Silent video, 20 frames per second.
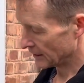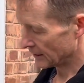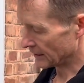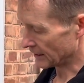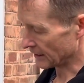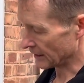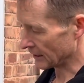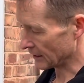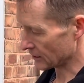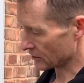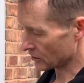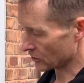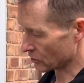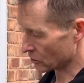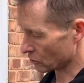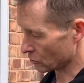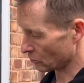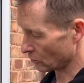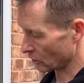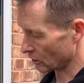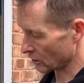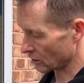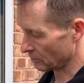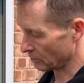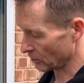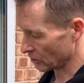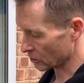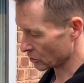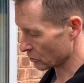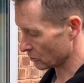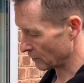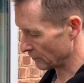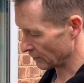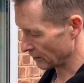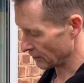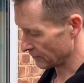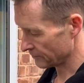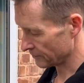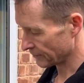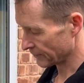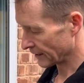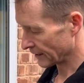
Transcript: and it has this lockable swivel,